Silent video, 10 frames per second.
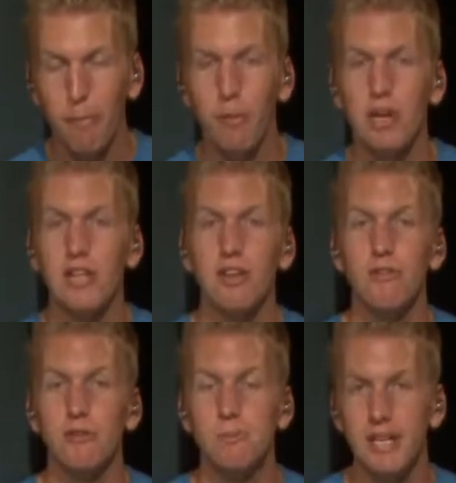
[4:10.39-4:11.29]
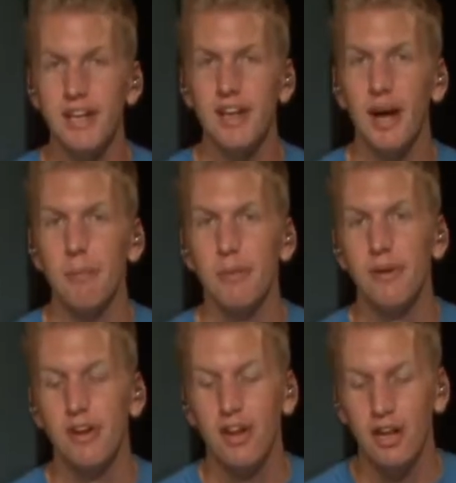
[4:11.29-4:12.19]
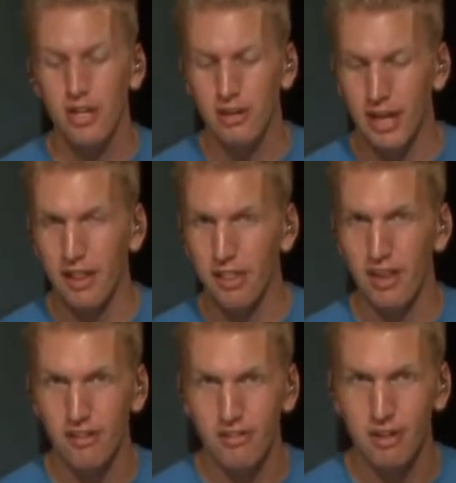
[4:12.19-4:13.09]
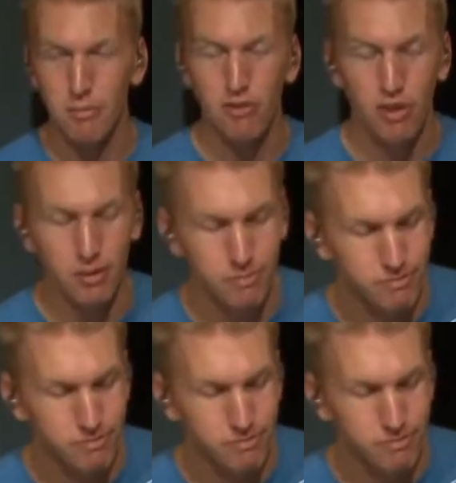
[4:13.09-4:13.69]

but when you speed it up, you get this. Let me show you.